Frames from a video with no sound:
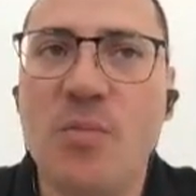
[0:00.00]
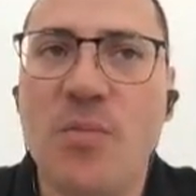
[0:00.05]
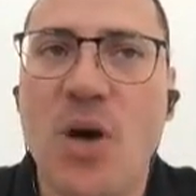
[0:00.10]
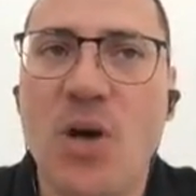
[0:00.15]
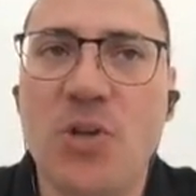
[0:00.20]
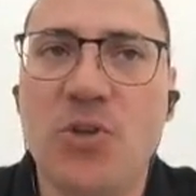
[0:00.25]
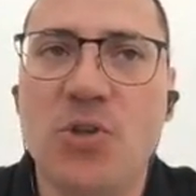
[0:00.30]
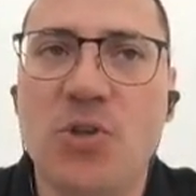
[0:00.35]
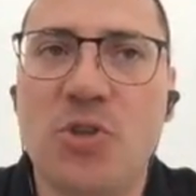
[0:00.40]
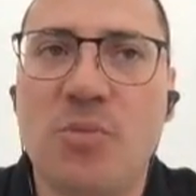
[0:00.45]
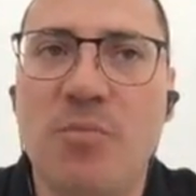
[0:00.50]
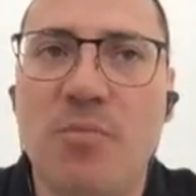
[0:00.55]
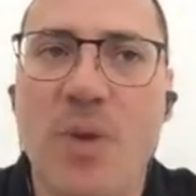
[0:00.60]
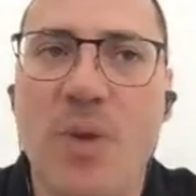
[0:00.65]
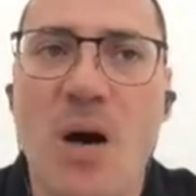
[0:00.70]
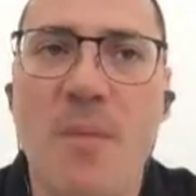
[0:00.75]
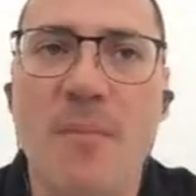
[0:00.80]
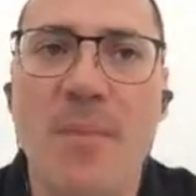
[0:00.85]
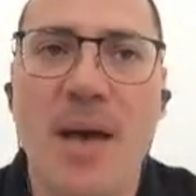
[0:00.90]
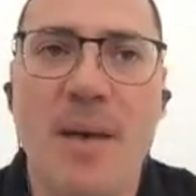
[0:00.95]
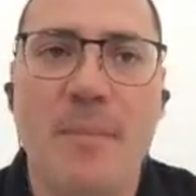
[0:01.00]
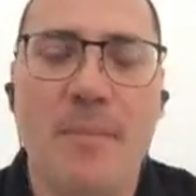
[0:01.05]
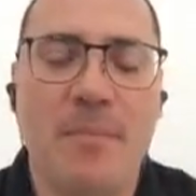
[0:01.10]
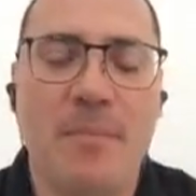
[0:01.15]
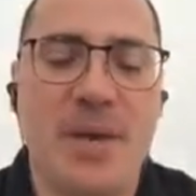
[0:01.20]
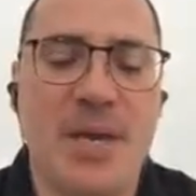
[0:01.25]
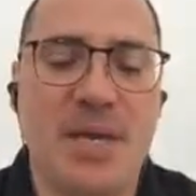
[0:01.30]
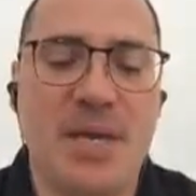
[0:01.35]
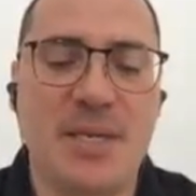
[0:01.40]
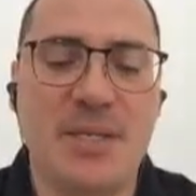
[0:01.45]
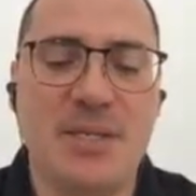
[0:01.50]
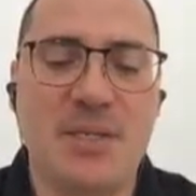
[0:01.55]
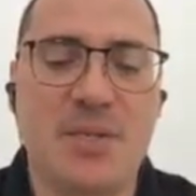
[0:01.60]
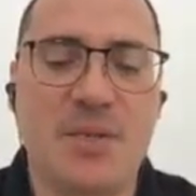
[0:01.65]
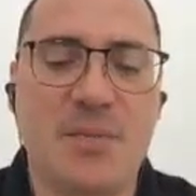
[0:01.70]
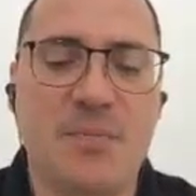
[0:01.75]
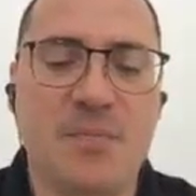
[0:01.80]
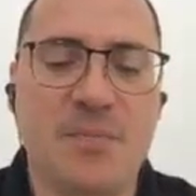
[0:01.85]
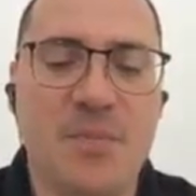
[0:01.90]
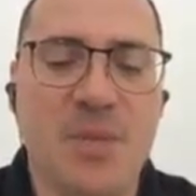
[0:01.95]
modules, BOM and
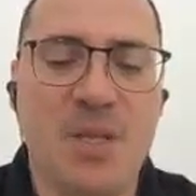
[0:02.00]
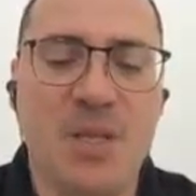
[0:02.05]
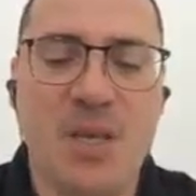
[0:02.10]
base.